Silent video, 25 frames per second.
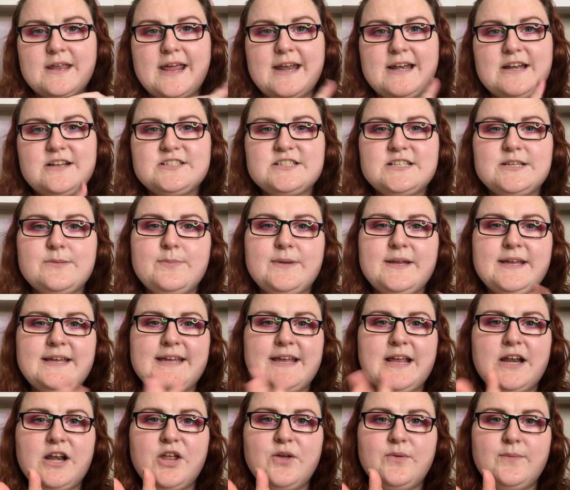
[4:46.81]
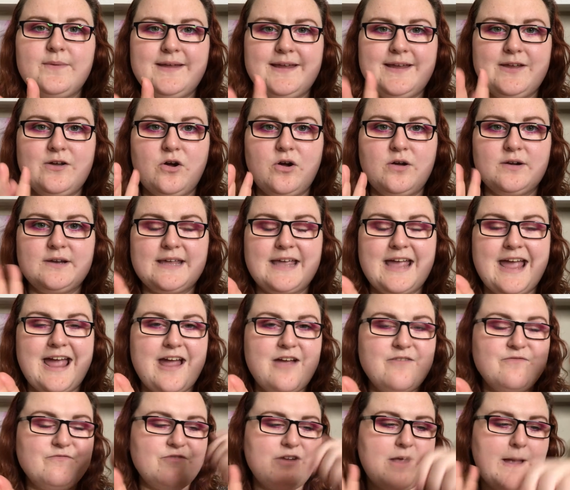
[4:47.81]
It looks a little bit yellowy on
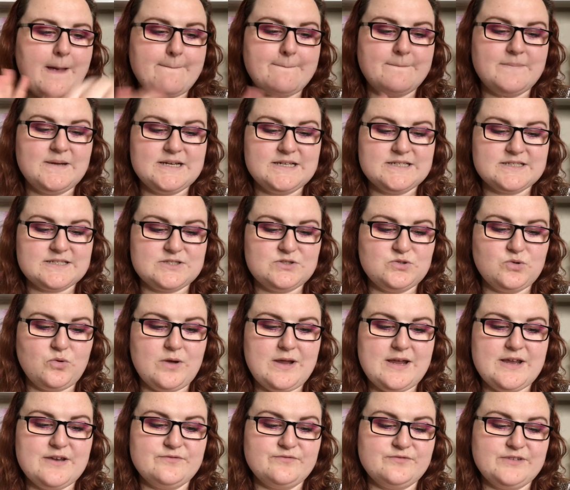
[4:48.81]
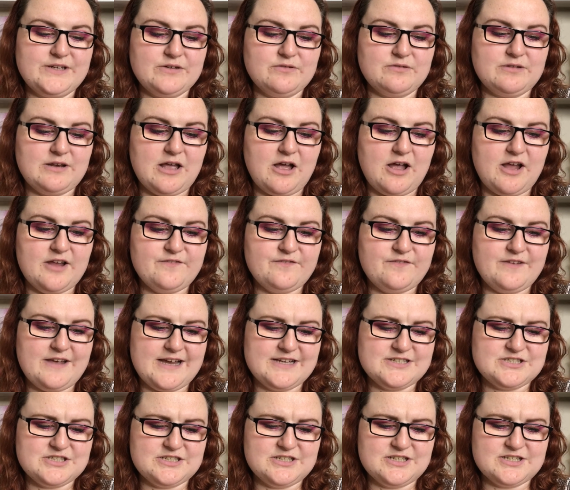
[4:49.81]
camera, but it's not in real life. It
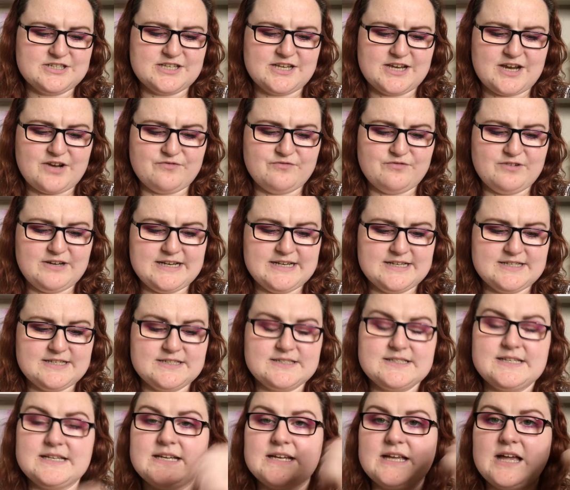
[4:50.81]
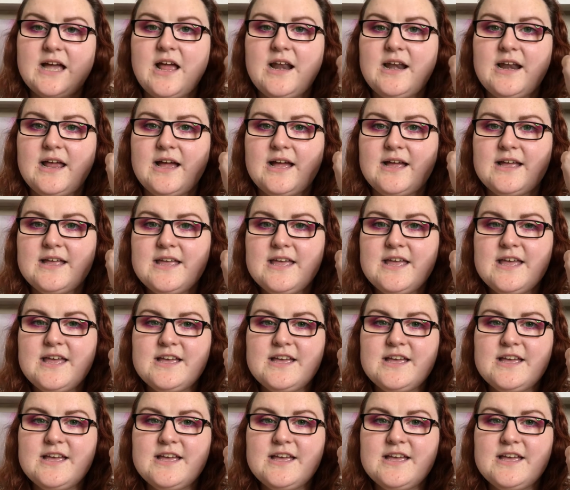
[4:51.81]
actually looks like a really decent colour.